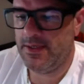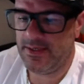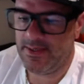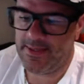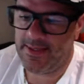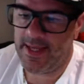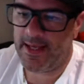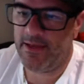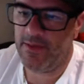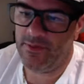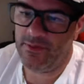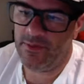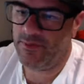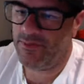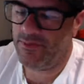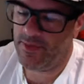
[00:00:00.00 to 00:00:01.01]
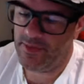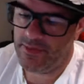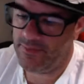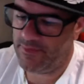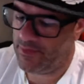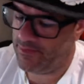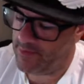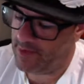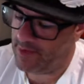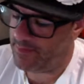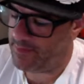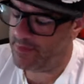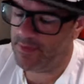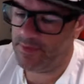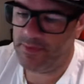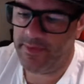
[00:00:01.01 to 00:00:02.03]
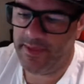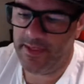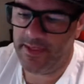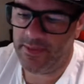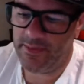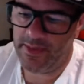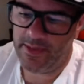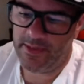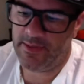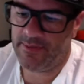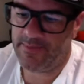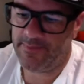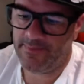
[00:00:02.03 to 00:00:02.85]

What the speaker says: the 2nd through the 5th of November, 2020.